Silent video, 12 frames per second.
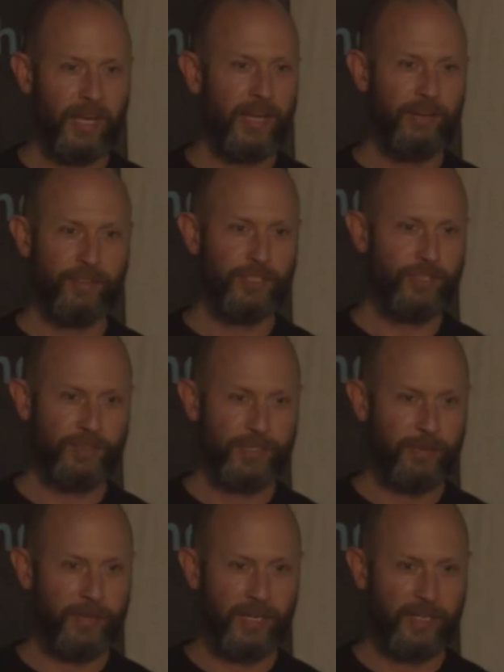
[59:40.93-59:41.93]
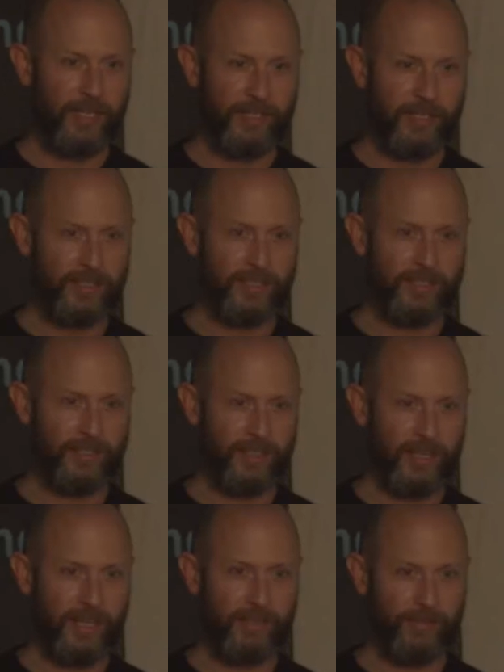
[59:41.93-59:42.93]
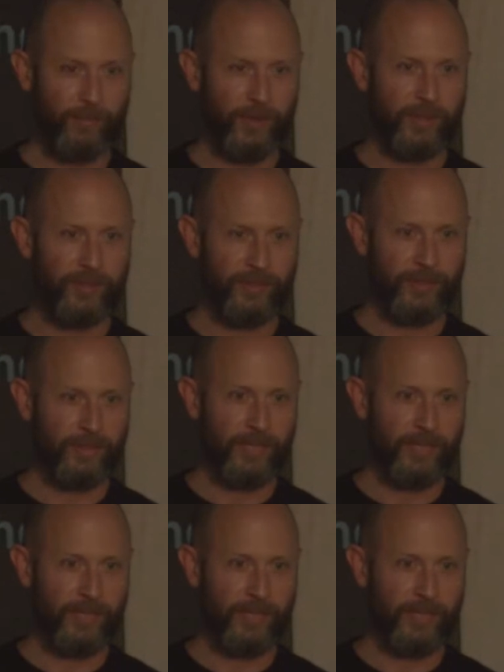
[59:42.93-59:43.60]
I never shoot somebody that doesn't like want their,